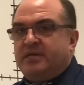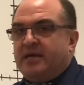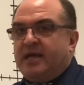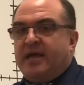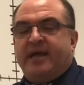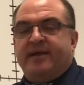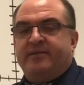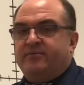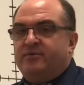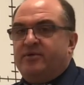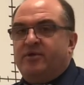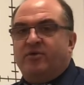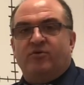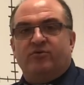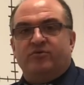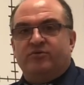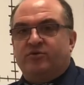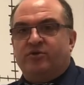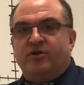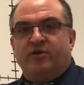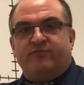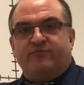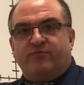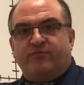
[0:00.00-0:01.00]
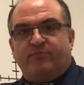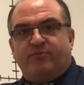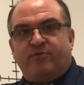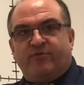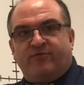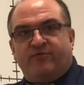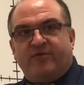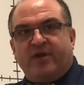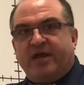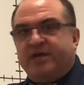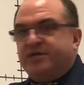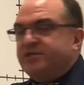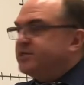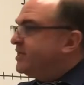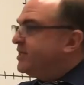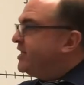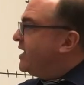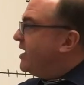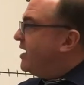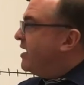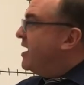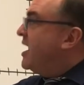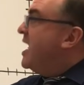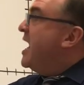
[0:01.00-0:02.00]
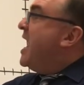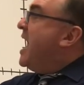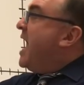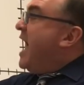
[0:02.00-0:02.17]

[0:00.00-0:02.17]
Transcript: I don't look for perfection here.